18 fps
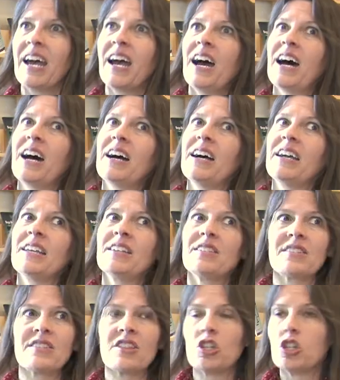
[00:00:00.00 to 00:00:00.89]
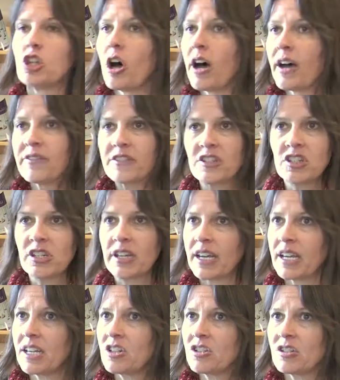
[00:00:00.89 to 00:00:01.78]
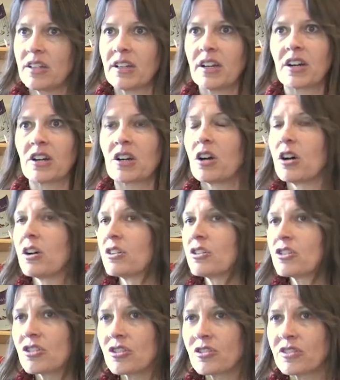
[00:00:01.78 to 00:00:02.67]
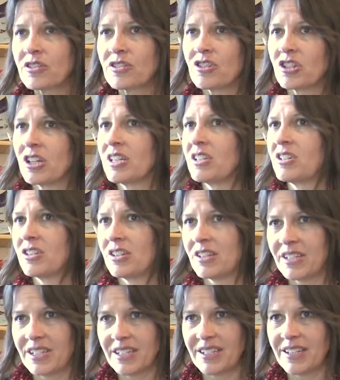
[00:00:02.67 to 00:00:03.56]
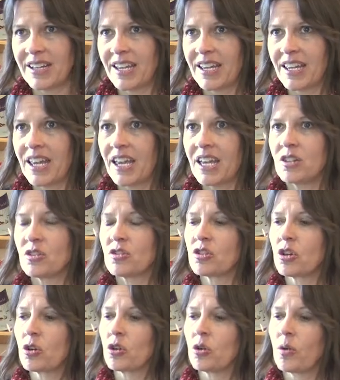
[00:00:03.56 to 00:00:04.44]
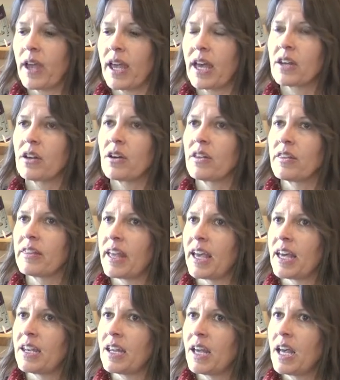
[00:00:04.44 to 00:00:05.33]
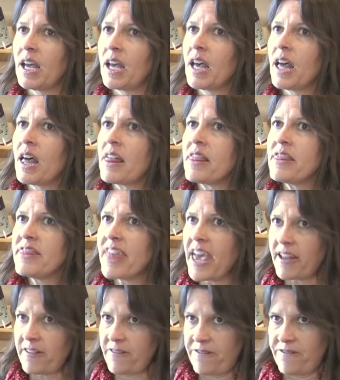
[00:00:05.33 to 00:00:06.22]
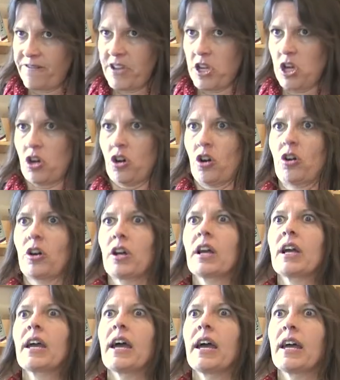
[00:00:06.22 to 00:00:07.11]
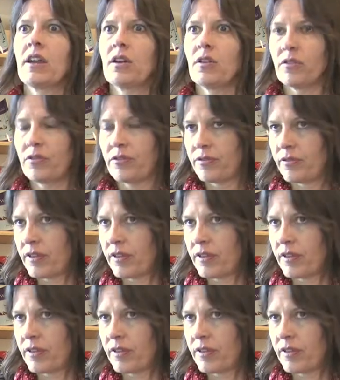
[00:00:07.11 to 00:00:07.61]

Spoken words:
Is the Loft changing? Our culture is changing. And so you had all that fear kind of